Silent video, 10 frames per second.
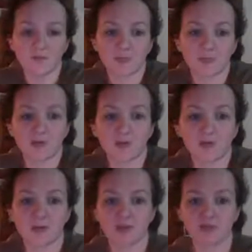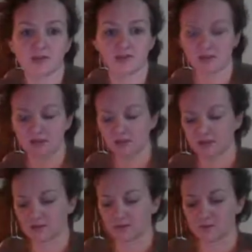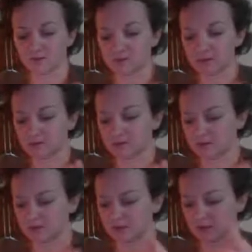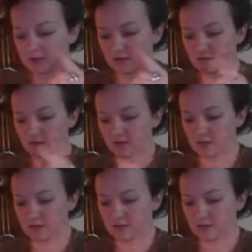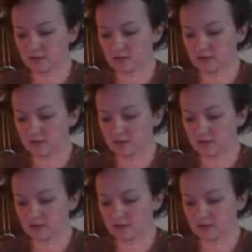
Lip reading: All it is vanilla beans and